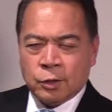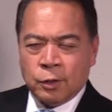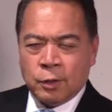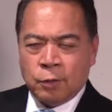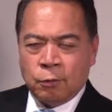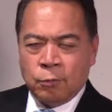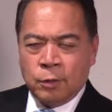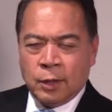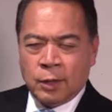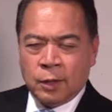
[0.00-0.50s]
so
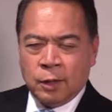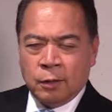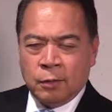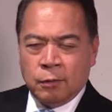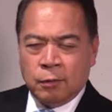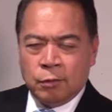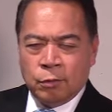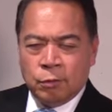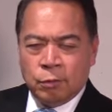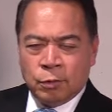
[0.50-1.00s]
that we can
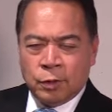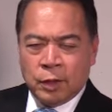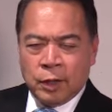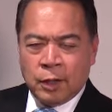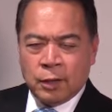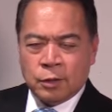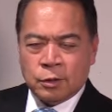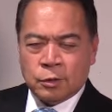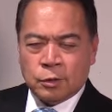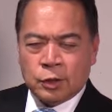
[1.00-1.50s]
do
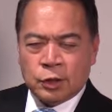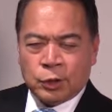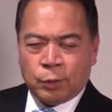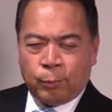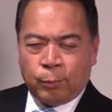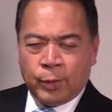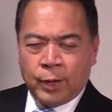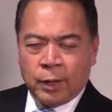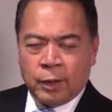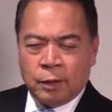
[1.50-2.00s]
things to
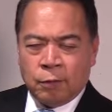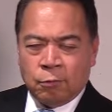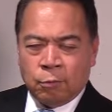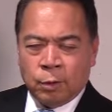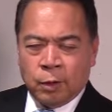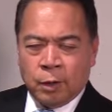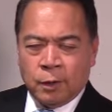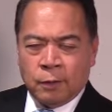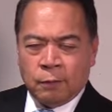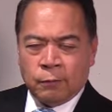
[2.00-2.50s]
spread the
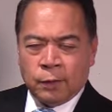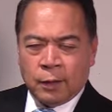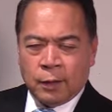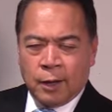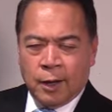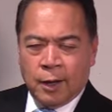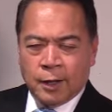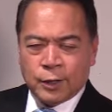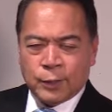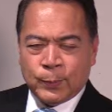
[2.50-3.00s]
word of the
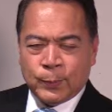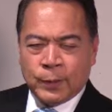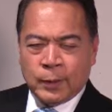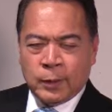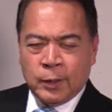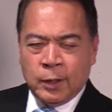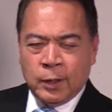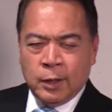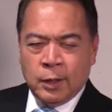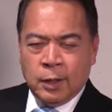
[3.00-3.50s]
gospel